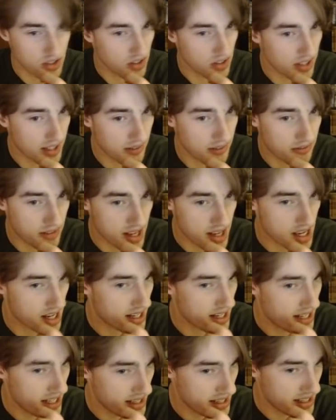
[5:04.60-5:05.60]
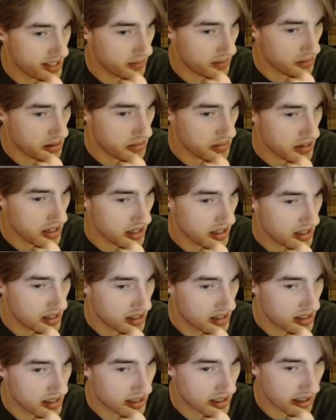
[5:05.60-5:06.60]
I've got like a VR headset, maybe?
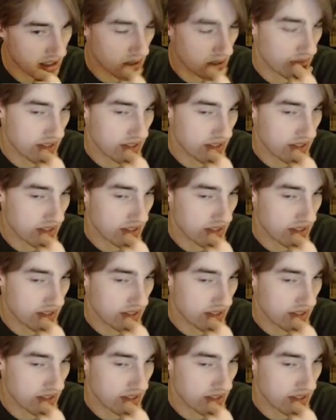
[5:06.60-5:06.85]
I don't know